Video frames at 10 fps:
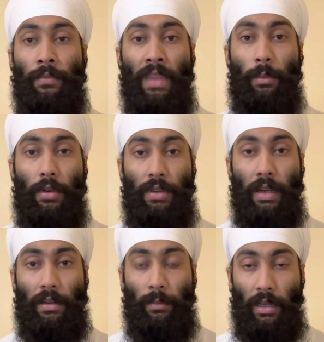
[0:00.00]

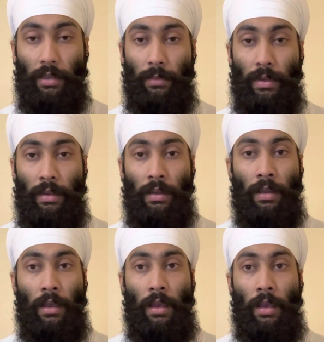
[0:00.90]
project management.
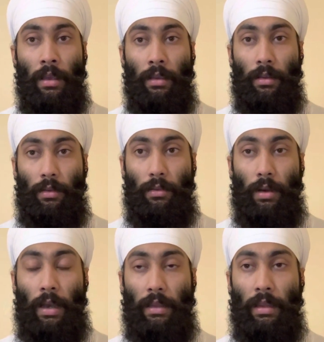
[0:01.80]
So
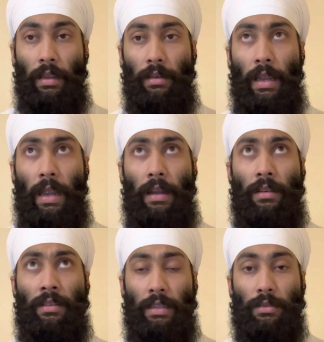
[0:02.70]
I think
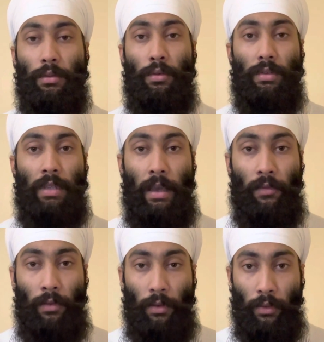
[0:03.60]
that this course
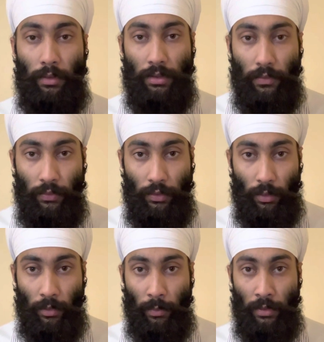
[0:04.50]
have lots of
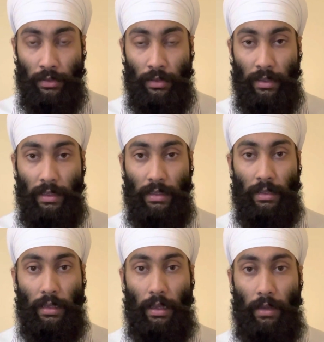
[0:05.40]
job opportunities.
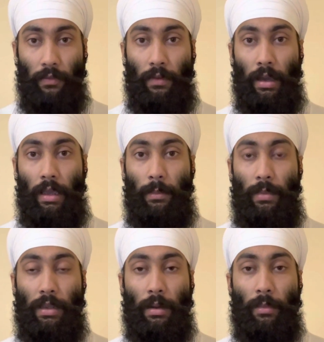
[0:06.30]
If I
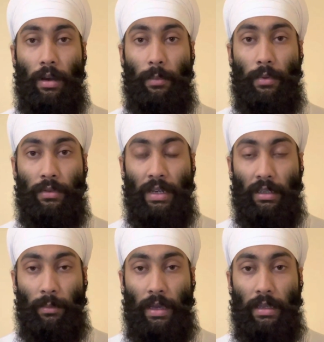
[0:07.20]
become a
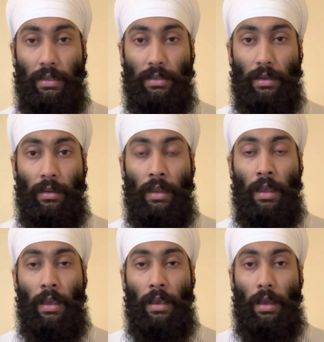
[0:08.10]
project manager,
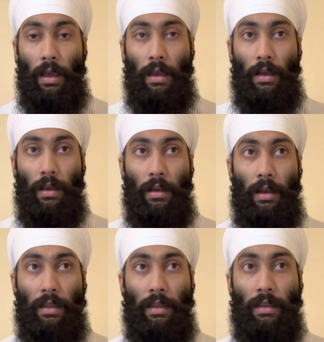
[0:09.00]

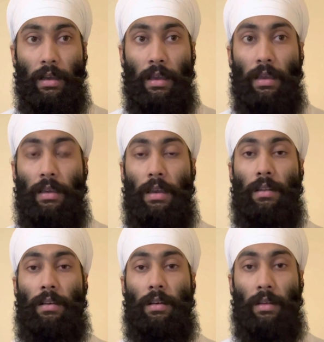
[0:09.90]
I think I
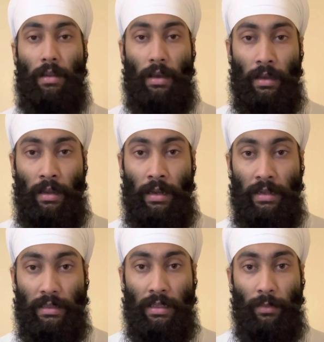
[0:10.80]
can earn a
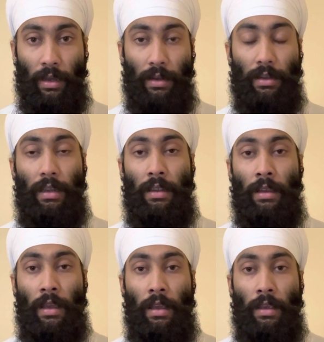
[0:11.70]
handsome earning.
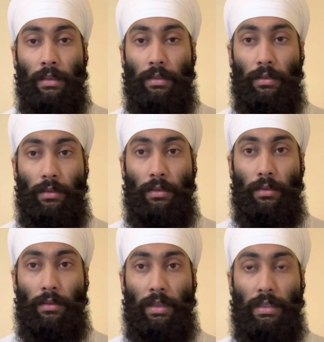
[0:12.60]

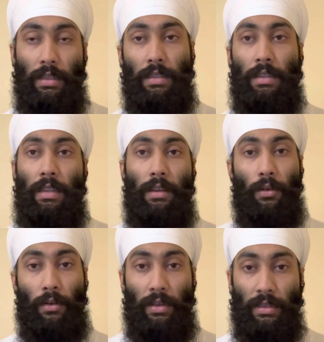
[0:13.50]
So this is the
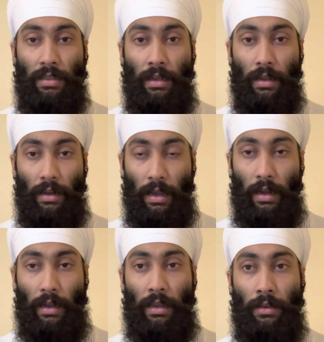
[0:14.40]
all reason
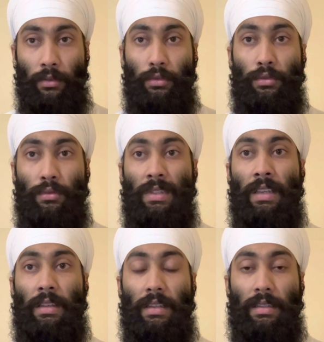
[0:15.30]
regarding to
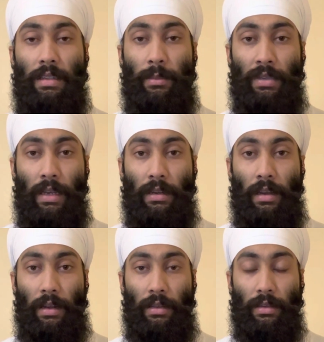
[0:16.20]
choosing this subject
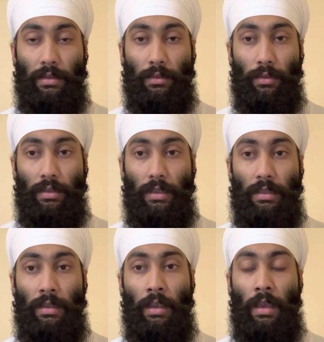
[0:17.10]
and these
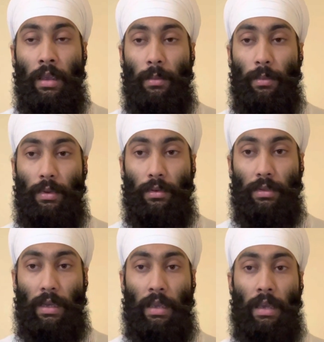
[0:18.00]
courses, because
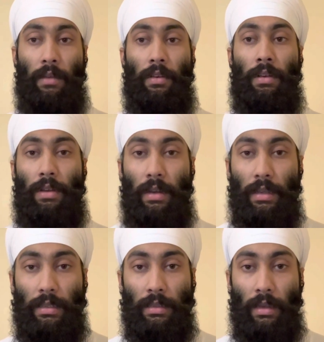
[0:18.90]
I have
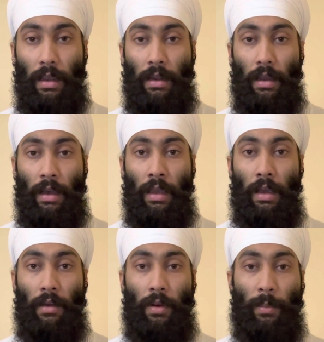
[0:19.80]
interest and I
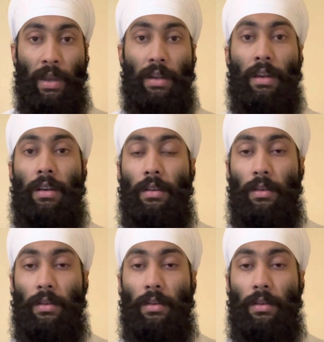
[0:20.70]
have a better